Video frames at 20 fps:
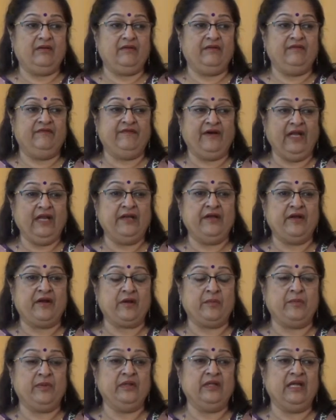
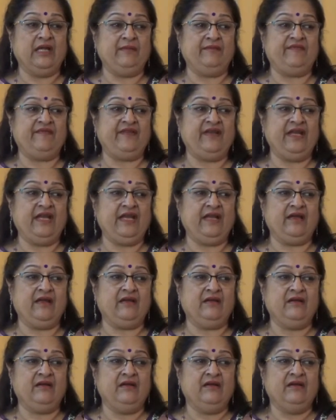vulnerable, I'm feeling
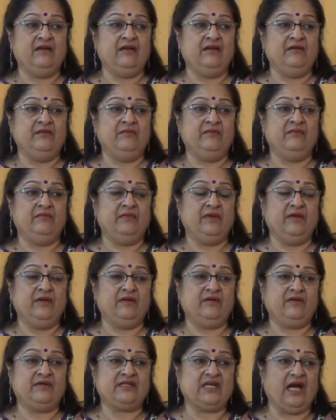
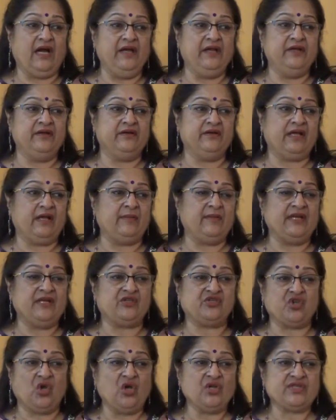tired, I'm
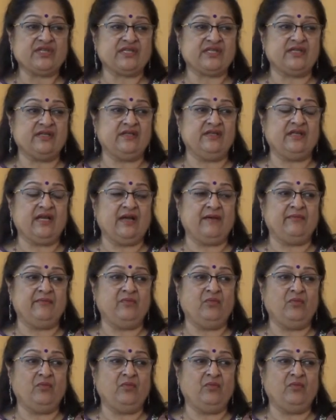exhausted, I'm